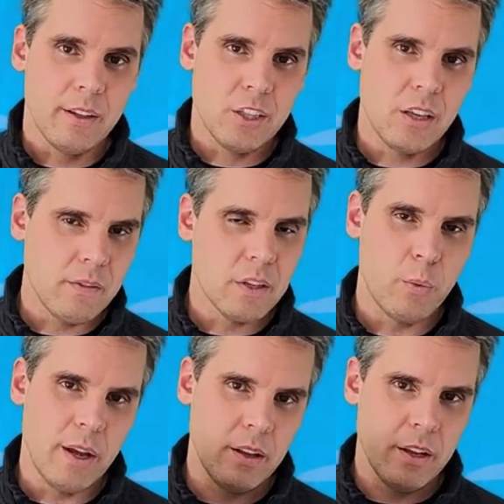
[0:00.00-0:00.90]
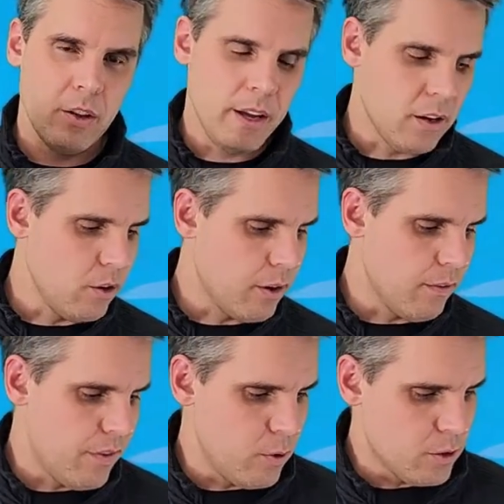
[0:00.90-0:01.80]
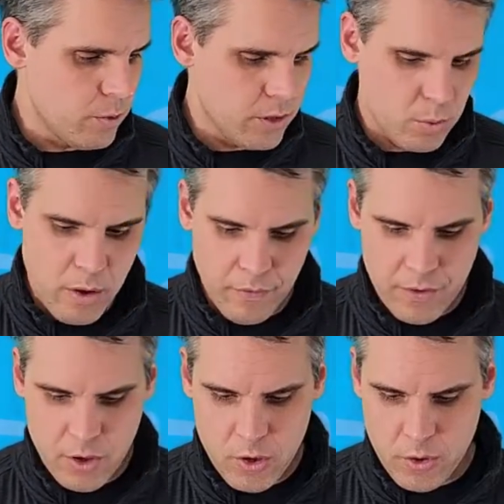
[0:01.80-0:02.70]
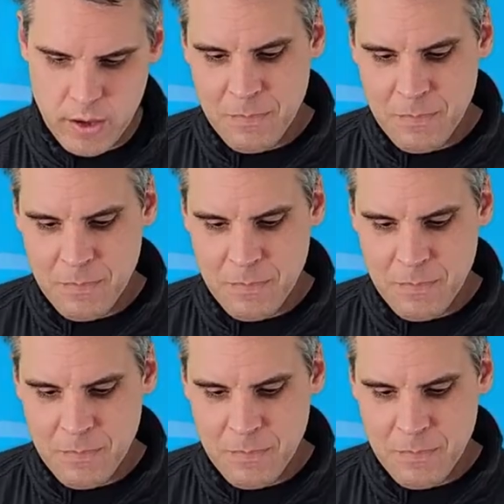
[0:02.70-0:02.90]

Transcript: Just gives the wheel a unique look and feel to it as well for you.